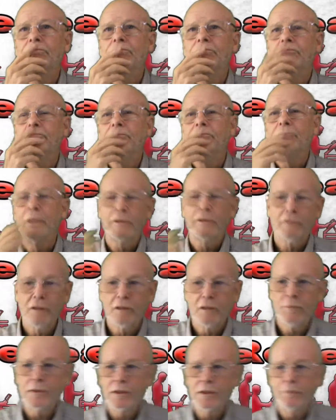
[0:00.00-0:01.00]
that's got a
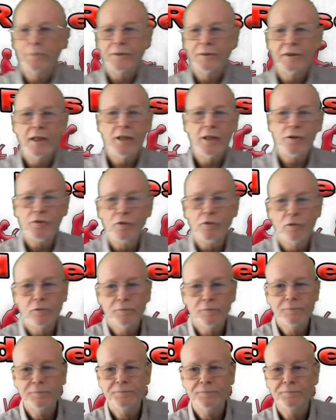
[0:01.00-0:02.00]
bit of potential.
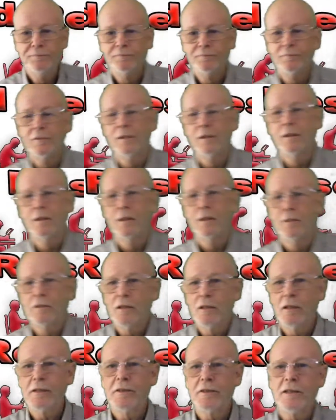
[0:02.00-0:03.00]
So
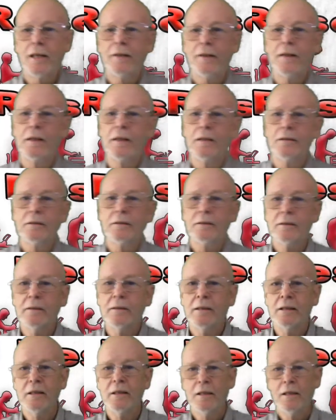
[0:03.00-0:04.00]
I said this.
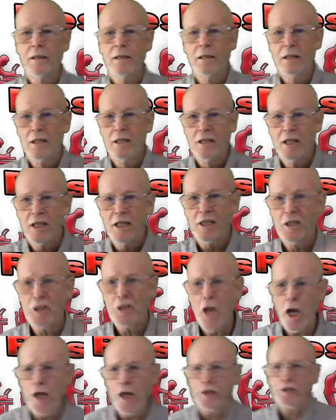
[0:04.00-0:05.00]
I
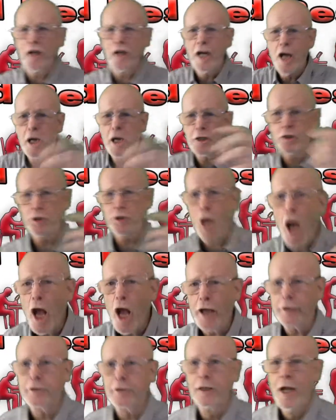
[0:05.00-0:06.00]
searched and I
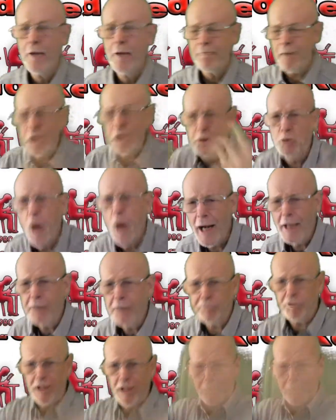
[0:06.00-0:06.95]
searched for 23